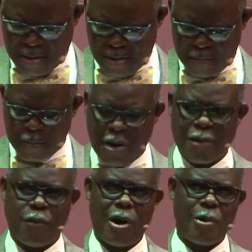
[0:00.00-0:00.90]
of
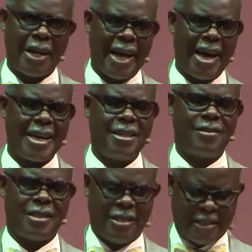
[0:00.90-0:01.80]
God for our
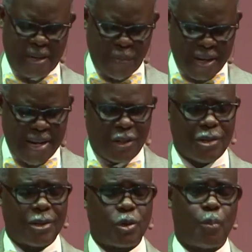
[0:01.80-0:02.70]
lives.
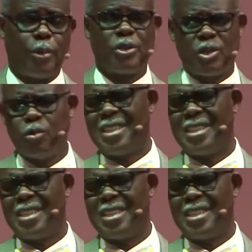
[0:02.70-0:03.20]
Determination to pursue